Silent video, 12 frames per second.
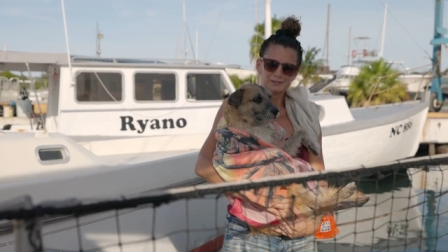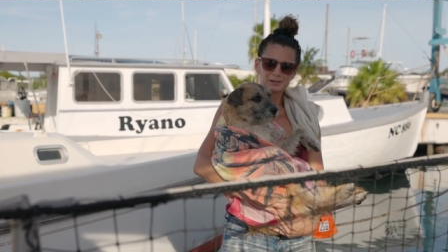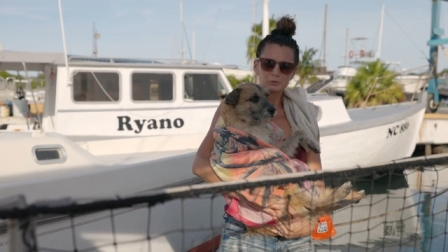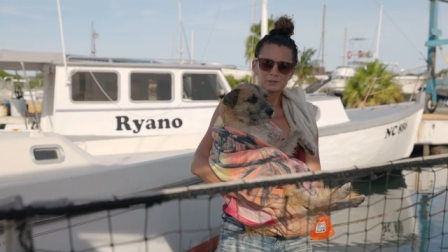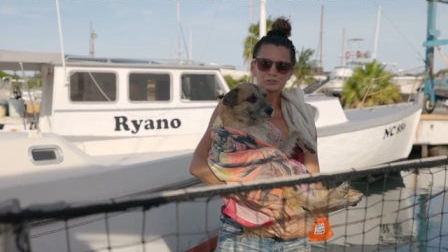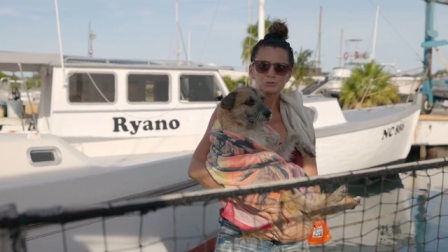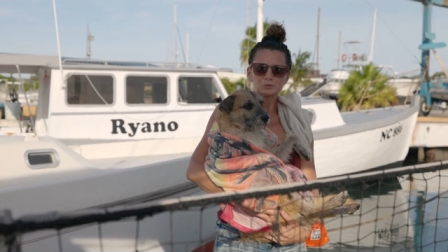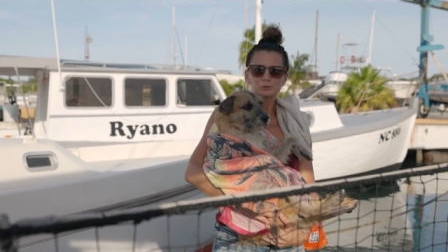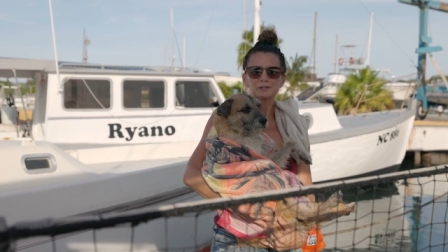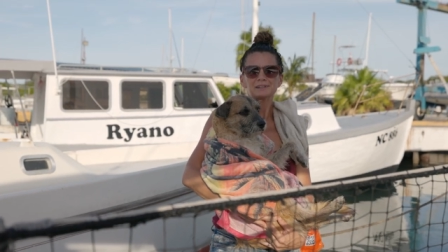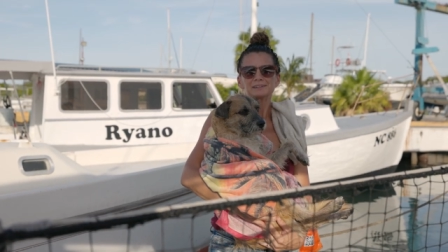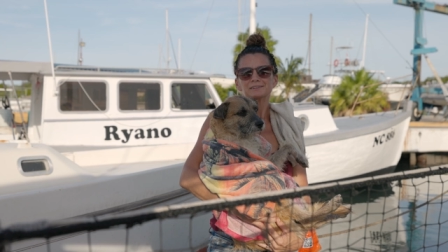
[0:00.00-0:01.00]
we're going
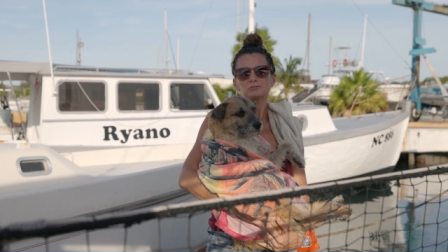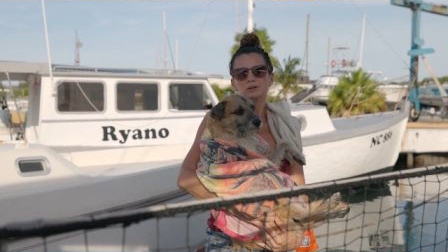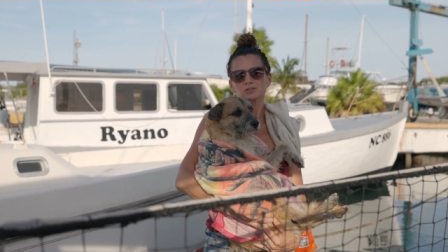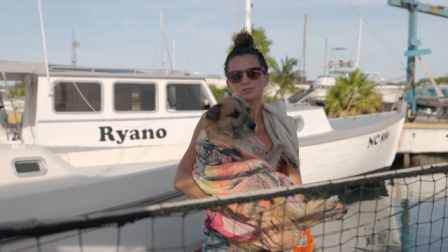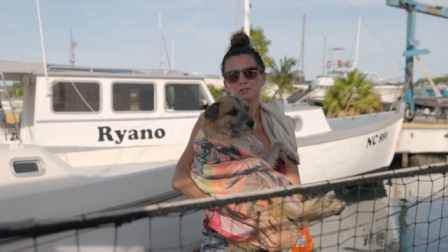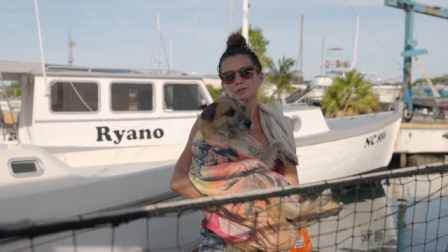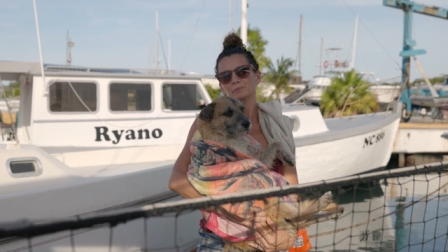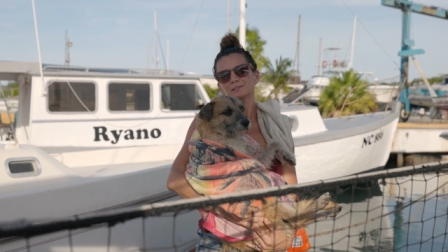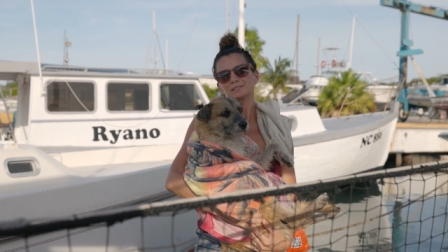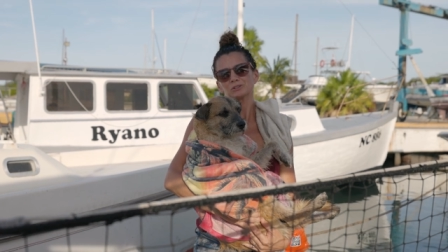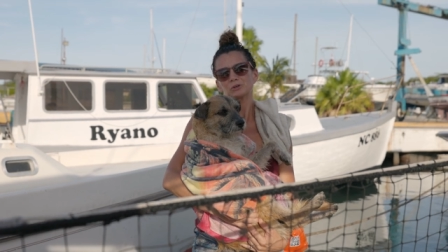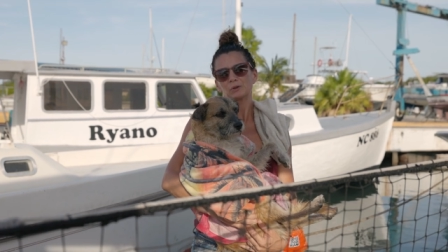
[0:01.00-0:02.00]
to foster him
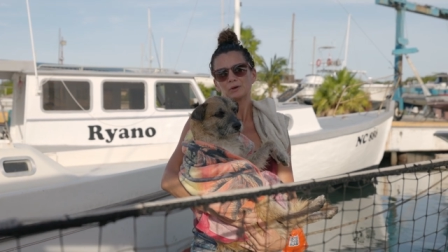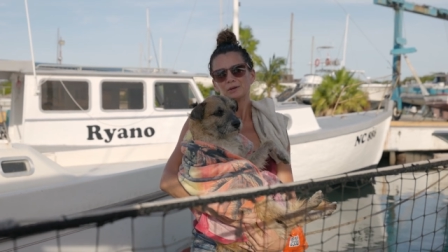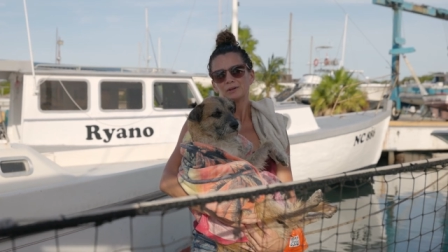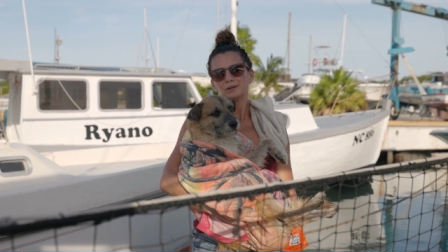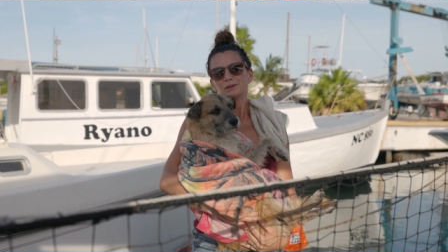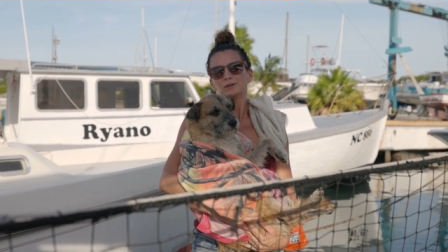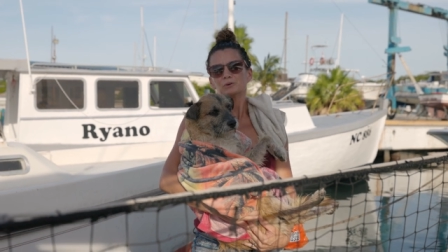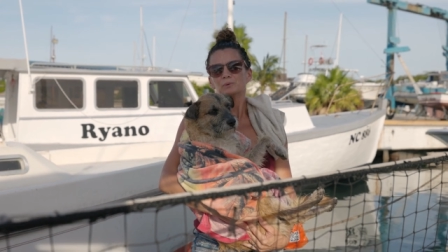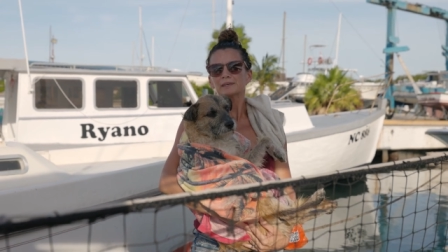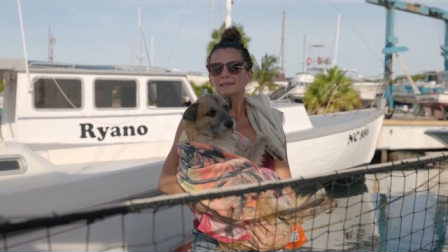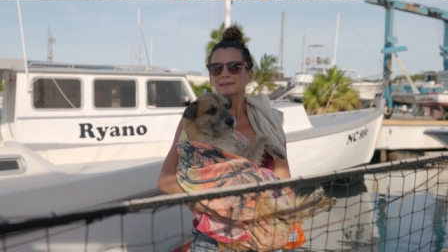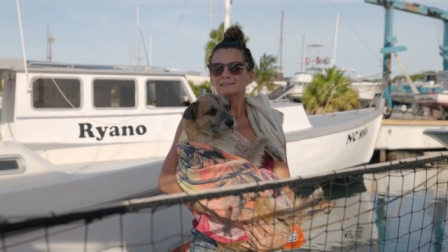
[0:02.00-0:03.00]
until
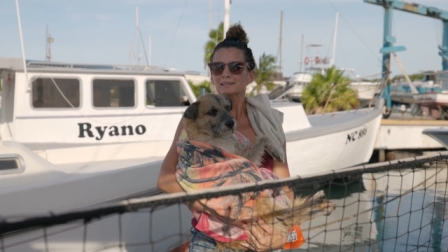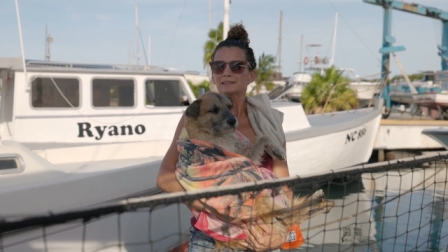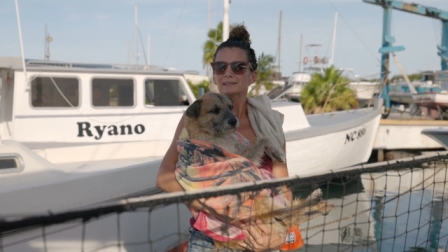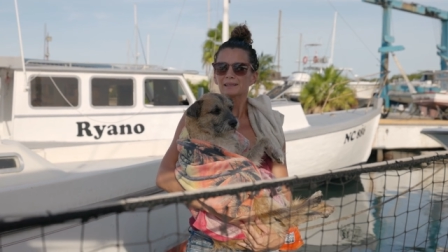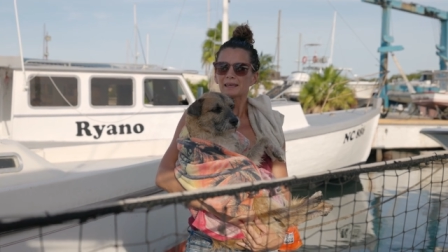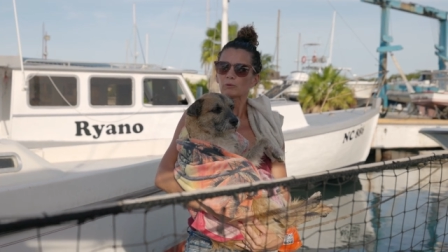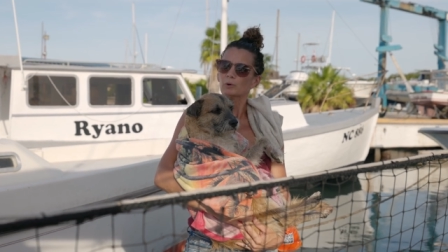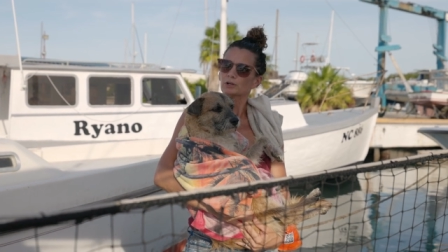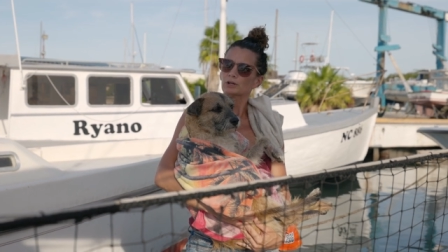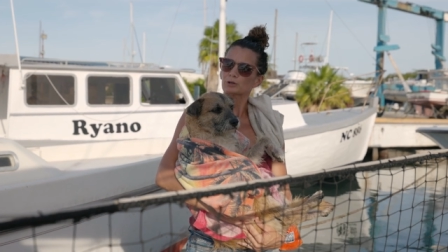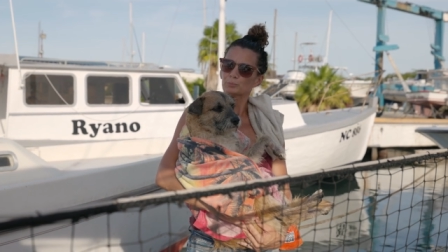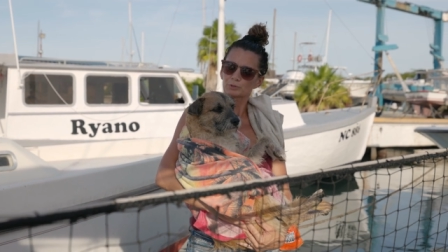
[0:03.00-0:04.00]
we get a
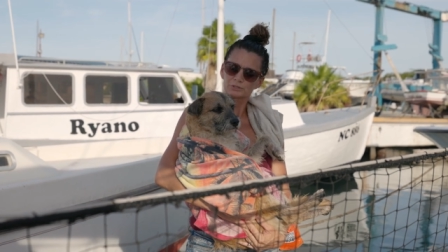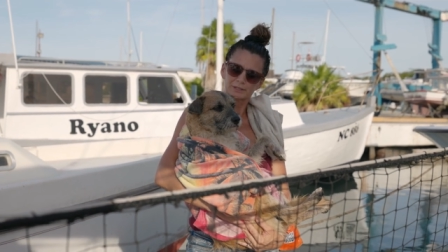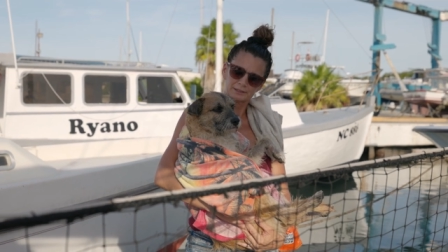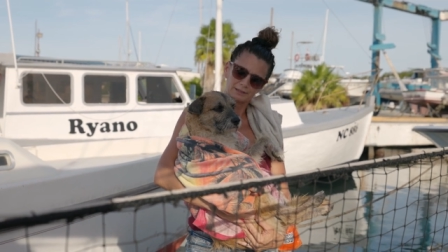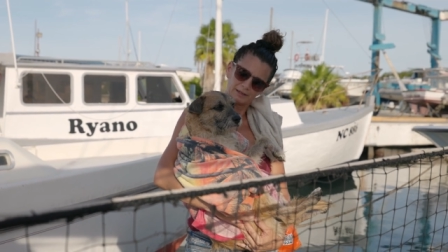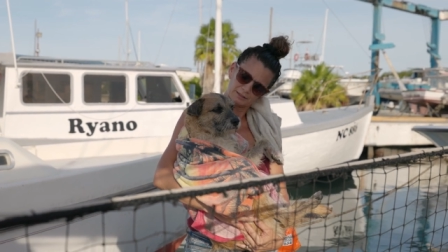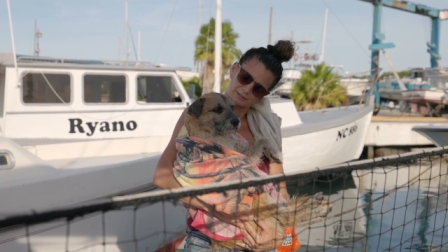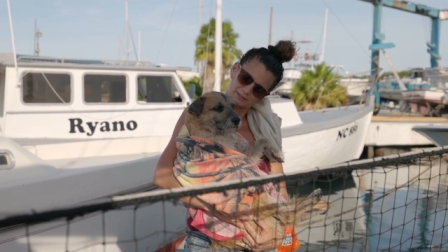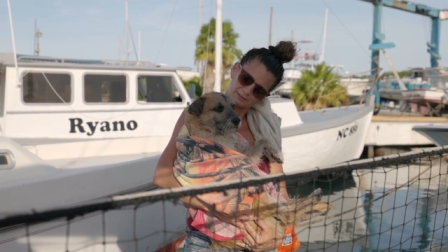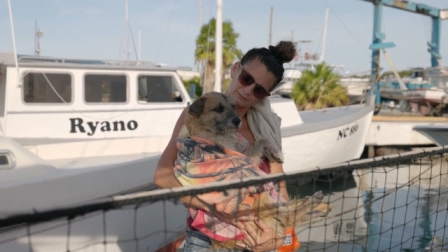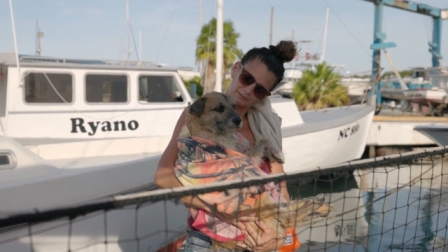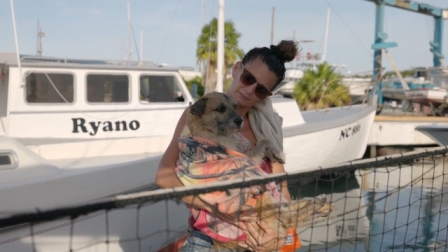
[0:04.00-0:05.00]
100% yes.